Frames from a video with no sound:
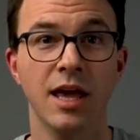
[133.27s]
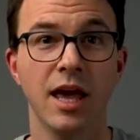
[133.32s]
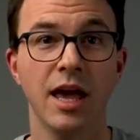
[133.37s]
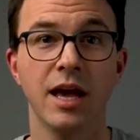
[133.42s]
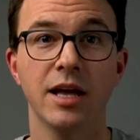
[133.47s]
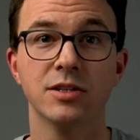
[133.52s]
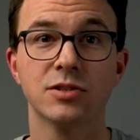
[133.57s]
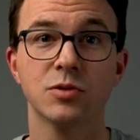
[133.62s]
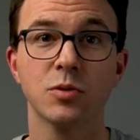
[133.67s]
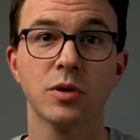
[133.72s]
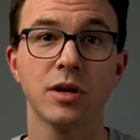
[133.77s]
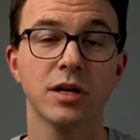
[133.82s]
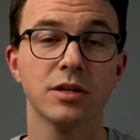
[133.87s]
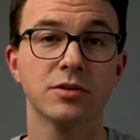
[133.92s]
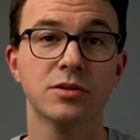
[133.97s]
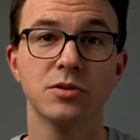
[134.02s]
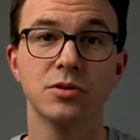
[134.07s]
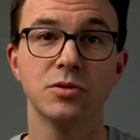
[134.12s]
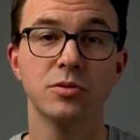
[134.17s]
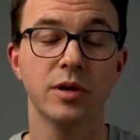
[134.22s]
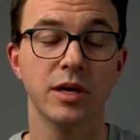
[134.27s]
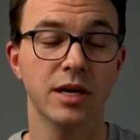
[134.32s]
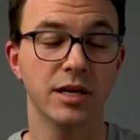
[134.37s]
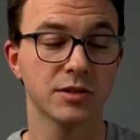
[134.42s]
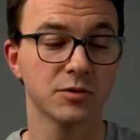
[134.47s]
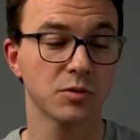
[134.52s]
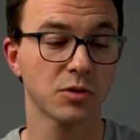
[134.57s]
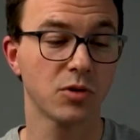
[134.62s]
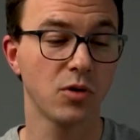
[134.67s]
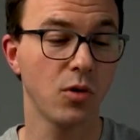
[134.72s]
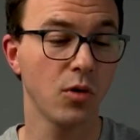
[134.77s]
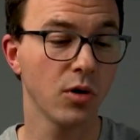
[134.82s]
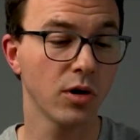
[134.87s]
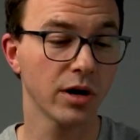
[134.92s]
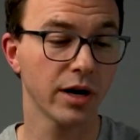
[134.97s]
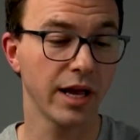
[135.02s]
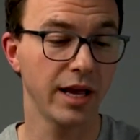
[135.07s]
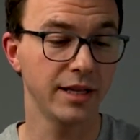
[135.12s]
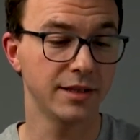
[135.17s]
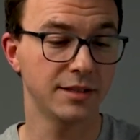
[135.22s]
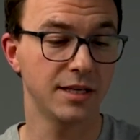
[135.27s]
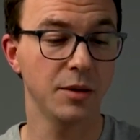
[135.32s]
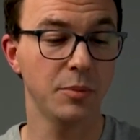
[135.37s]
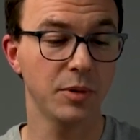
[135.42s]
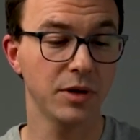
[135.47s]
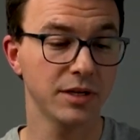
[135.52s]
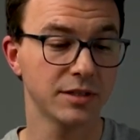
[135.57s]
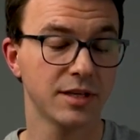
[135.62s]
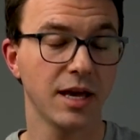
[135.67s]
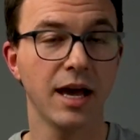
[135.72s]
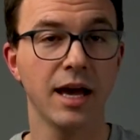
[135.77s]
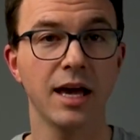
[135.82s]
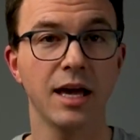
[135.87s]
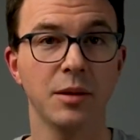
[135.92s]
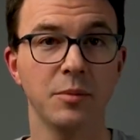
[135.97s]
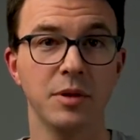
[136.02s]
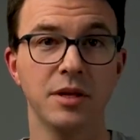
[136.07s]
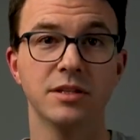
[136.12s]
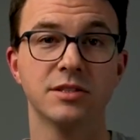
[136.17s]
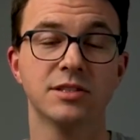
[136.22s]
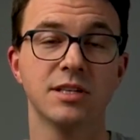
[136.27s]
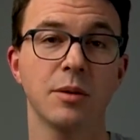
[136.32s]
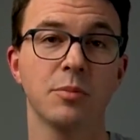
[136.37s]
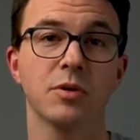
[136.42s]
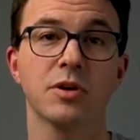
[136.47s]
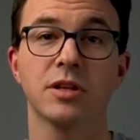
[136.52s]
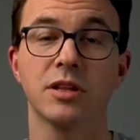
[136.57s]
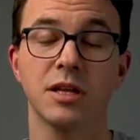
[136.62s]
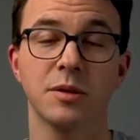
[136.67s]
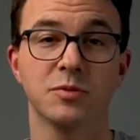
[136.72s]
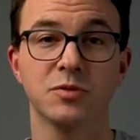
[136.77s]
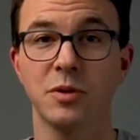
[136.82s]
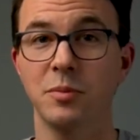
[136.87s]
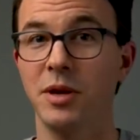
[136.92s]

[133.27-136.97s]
And so what I'll do is record a tip at a time in separate clips.